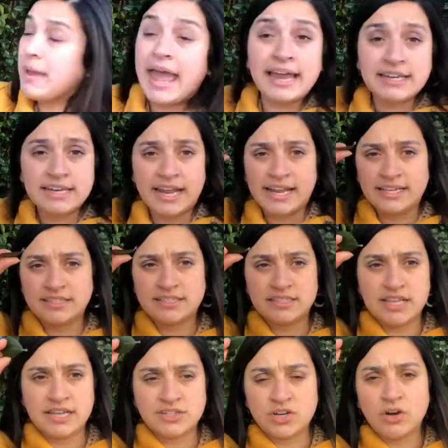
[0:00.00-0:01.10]
Band-Aids
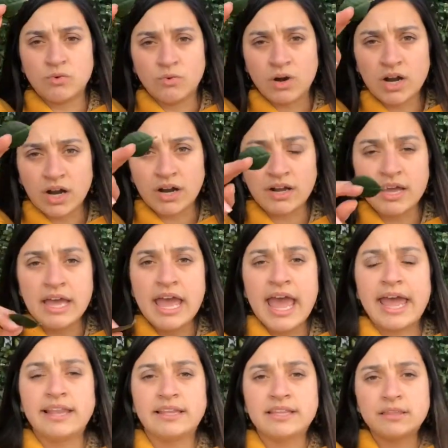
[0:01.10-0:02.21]
that don't work.
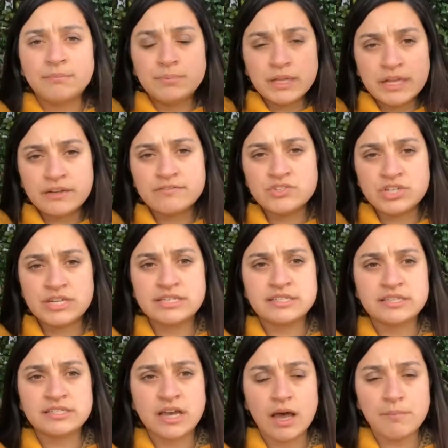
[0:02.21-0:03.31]
And let the blood of
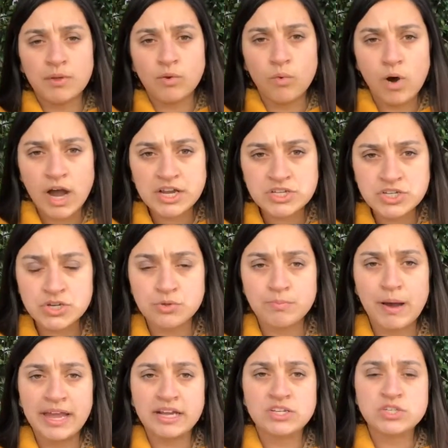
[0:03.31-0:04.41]
Jesus come and wash you
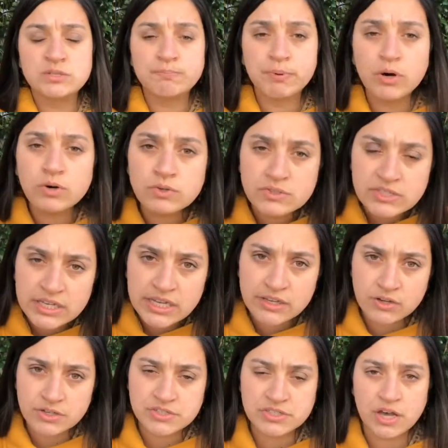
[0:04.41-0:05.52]
by exposing
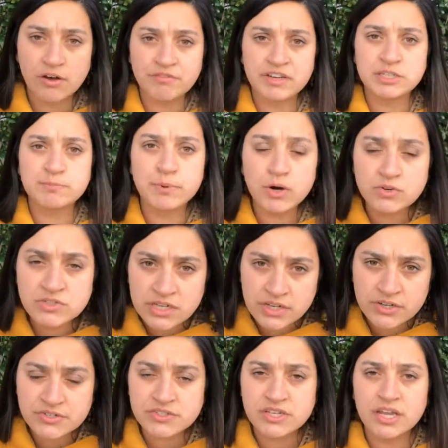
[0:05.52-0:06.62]
yourself, exposing
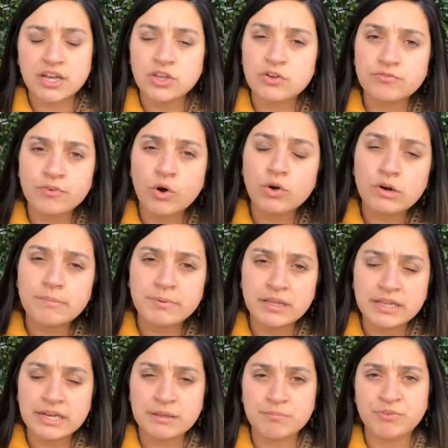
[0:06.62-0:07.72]
your sin and your
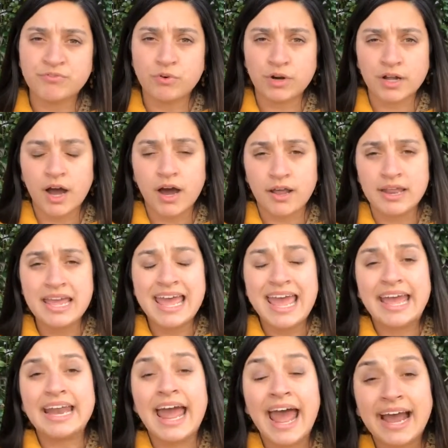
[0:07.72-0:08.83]
vulnerability before God,
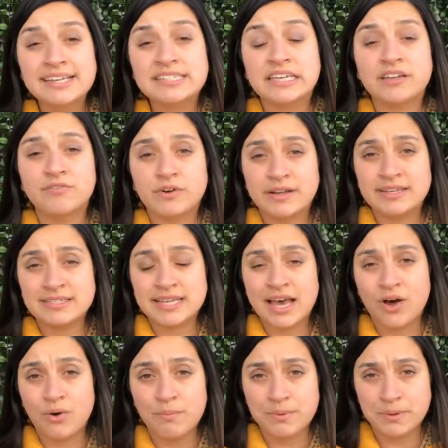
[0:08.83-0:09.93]
and asking for His
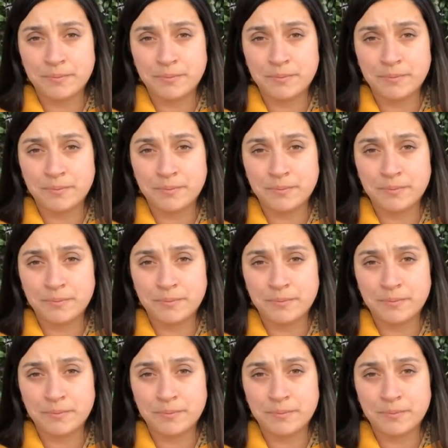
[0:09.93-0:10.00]
help.